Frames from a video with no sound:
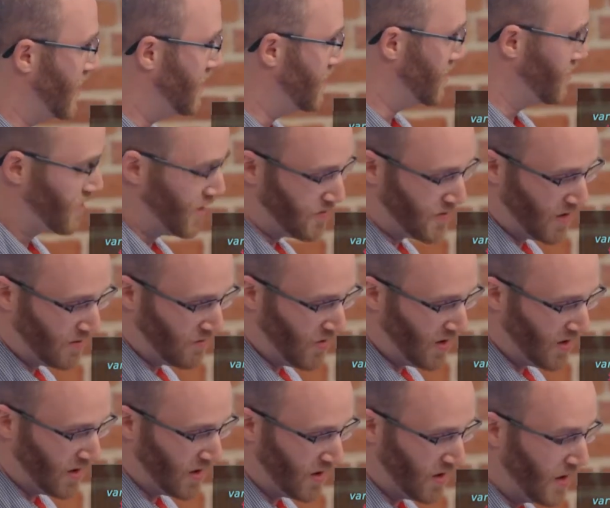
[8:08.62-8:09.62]
the script I'm
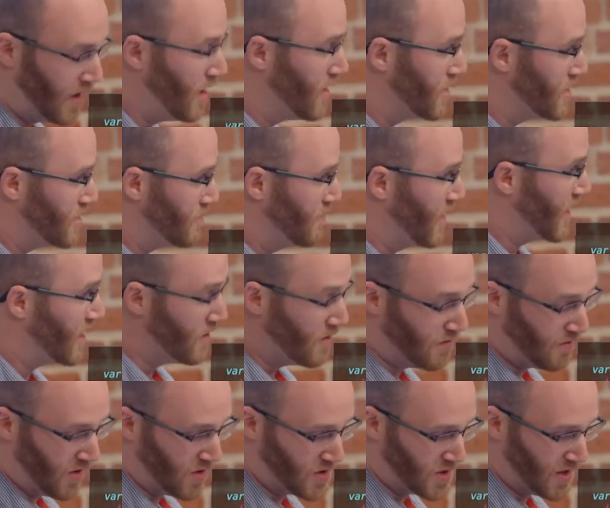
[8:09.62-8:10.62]
running, make a new
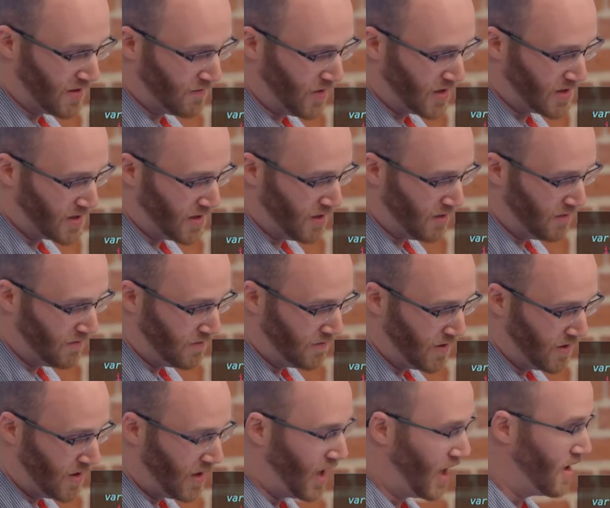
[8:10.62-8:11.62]
version of myself,
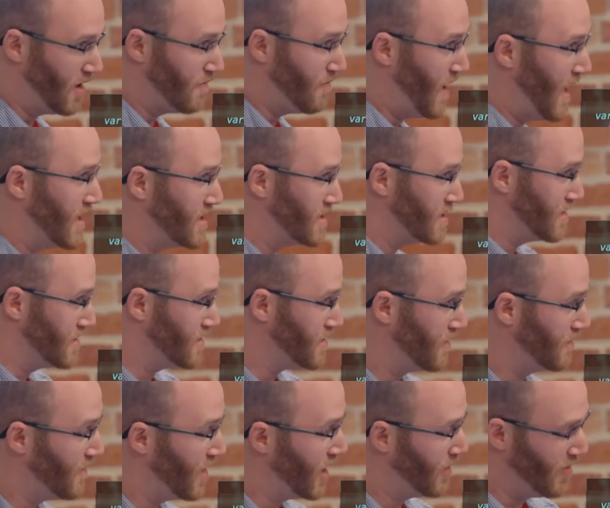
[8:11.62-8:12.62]
and then pass these
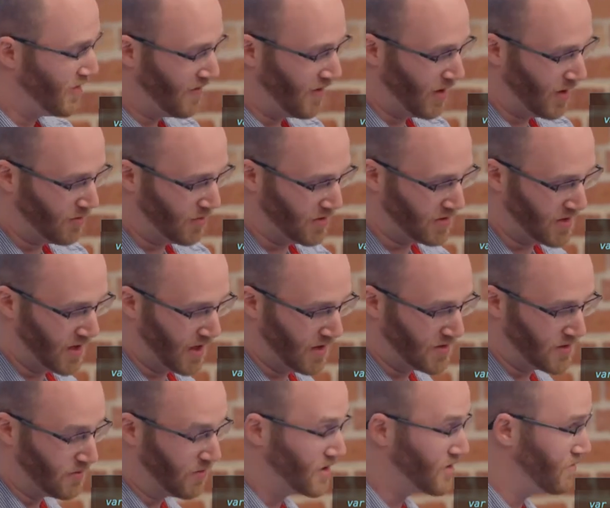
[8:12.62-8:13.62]
environment variables down.
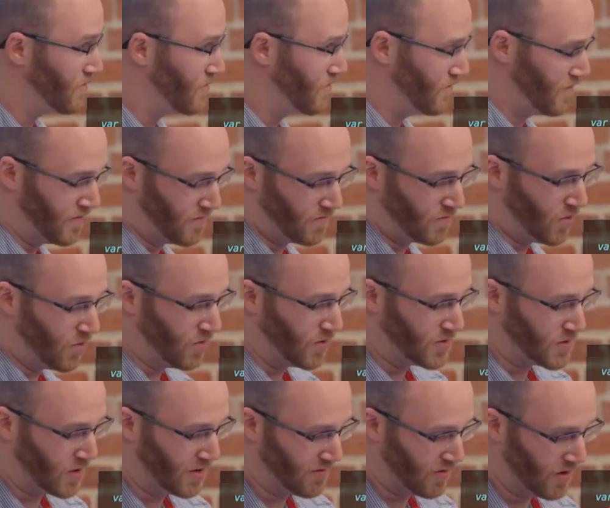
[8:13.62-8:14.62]
So what's role
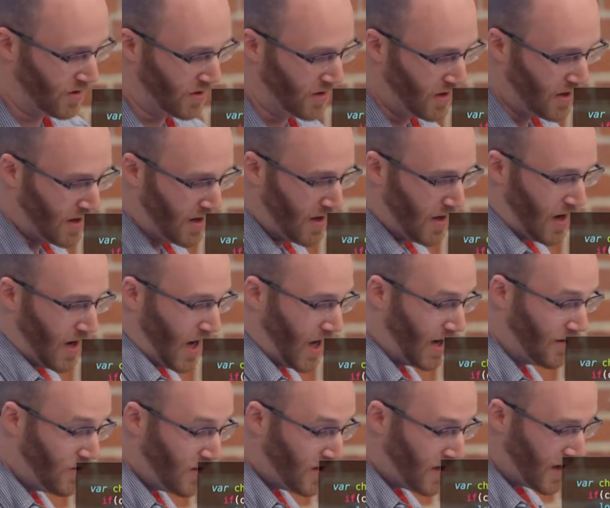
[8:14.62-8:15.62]
server? And
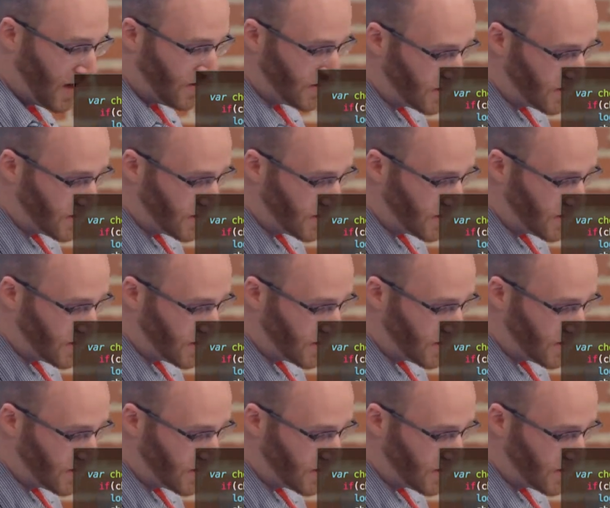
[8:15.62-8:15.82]
everything else